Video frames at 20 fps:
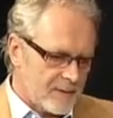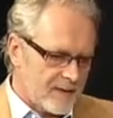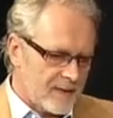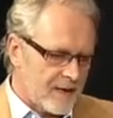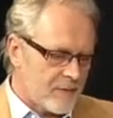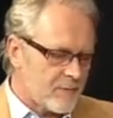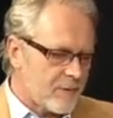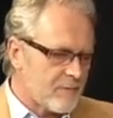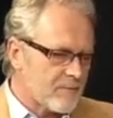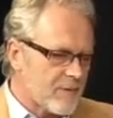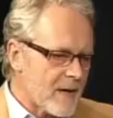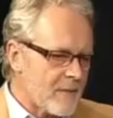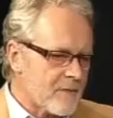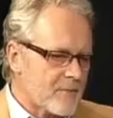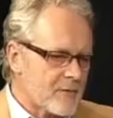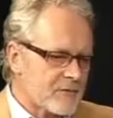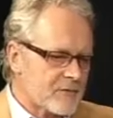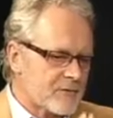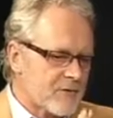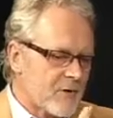and I
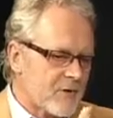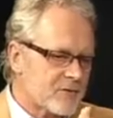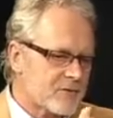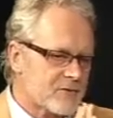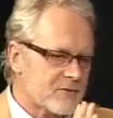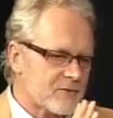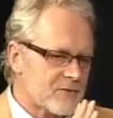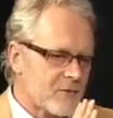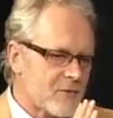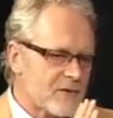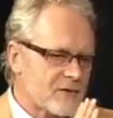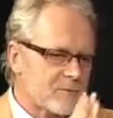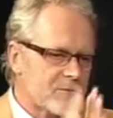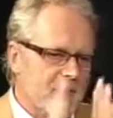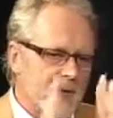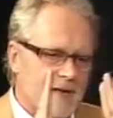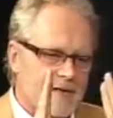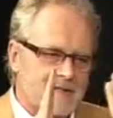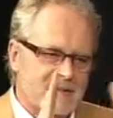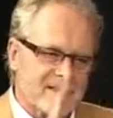remember certain stories where
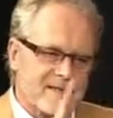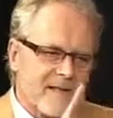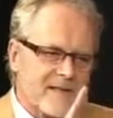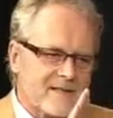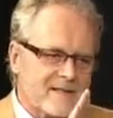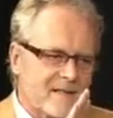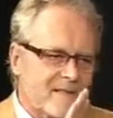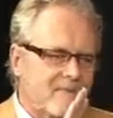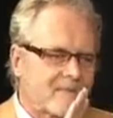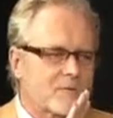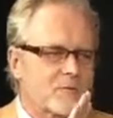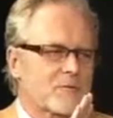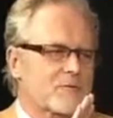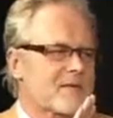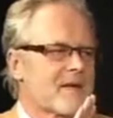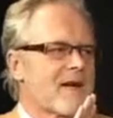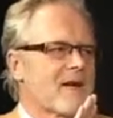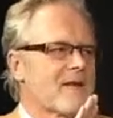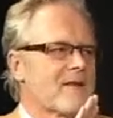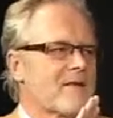I sat even
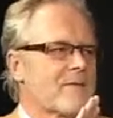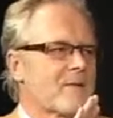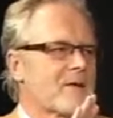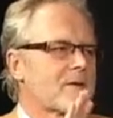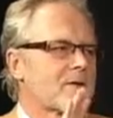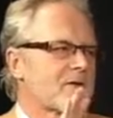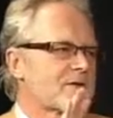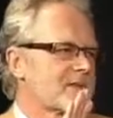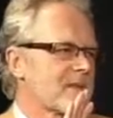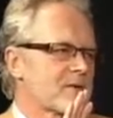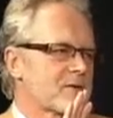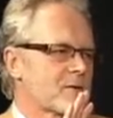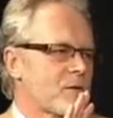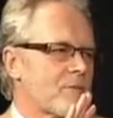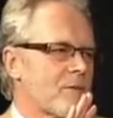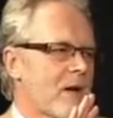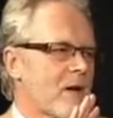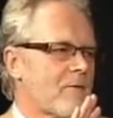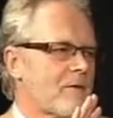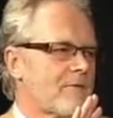today because they're so
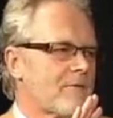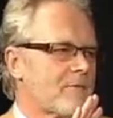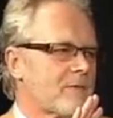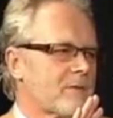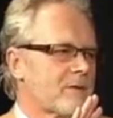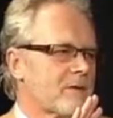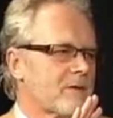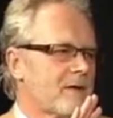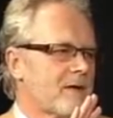powerful.